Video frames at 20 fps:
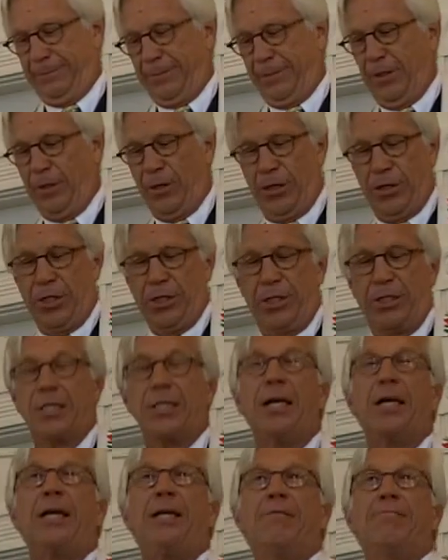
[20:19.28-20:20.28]
you can just
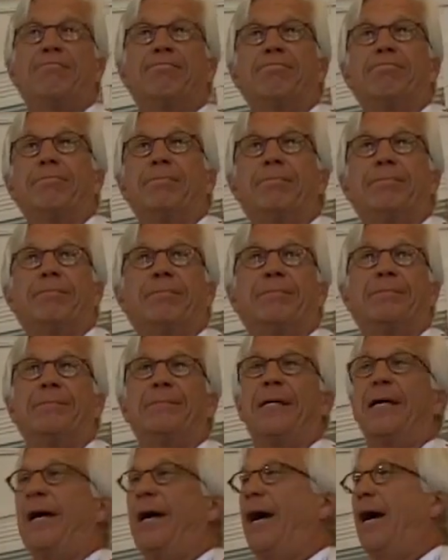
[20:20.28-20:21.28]
say,
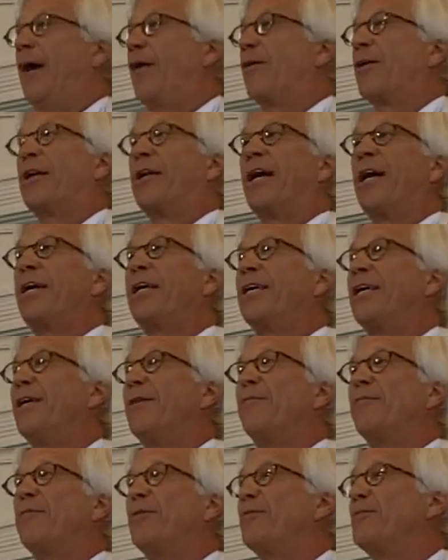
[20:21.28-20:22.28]
how can I
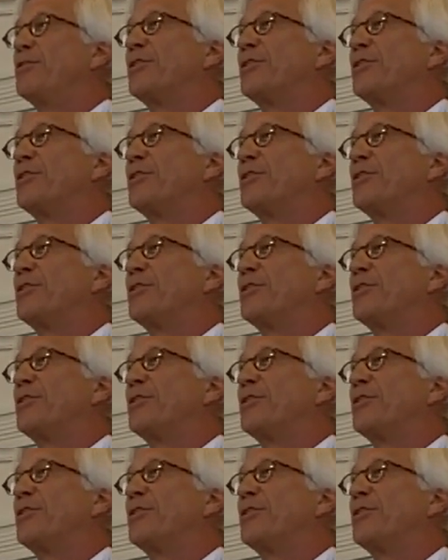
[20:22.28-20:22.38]
keep from